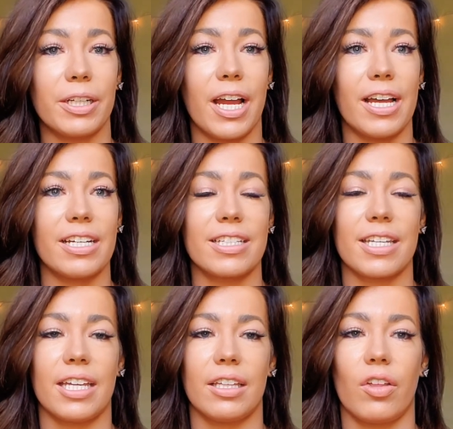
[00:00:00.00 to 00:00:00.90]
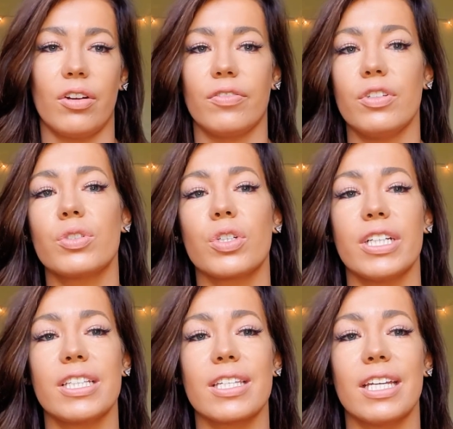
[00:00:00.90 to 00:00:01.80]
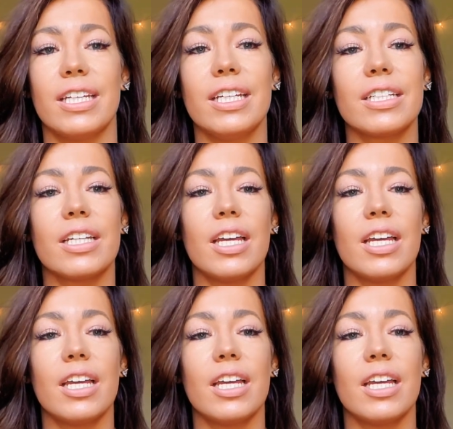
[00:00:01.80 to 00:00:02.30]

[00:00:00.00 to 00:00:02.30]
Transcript: has a lot of nutrients in it,